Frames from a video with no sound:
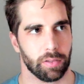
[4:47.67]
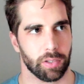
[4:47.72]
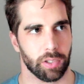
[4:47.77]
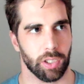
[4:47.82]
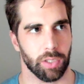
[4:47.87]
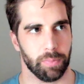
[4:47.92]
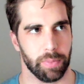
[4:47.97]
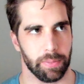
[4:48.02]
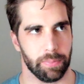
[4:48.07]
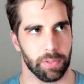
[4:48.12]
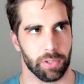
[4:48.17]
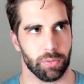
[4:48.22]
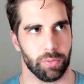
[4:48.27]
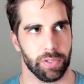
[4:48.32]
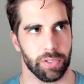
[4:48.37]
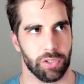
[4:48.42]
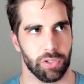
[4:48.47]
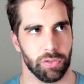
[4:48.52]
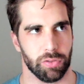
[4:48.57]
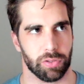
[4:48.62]
Could be
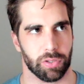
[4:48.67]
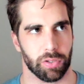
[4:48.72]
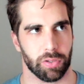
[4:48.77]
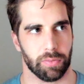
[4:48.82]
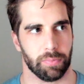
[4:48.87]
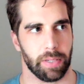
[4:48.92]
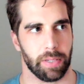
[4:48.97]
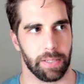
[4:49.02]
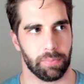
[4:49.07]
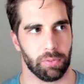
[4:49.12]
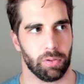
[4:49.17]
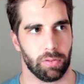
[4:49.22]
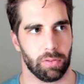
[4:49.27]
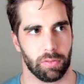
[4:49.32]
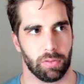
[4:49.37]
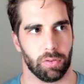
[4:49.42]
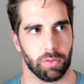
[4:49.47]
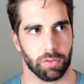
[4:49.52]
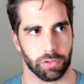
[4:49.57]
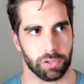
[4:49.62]
between two certain people
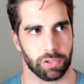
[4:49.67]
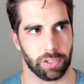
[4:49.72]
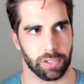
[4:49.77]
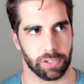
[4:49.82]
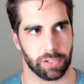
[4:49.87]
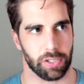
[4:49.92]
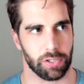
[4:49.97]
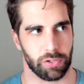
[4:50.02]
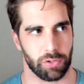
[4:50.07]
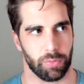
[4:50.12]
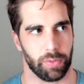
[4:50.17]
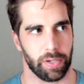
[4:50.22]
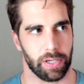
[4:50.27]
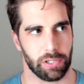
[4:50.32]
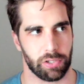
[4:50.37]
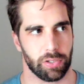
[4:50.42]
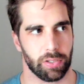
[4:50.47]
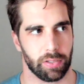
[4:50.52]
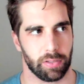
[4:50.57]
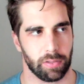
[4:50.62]
or just in a
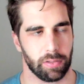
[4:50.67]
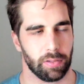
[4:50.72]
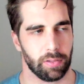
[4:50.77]
situation.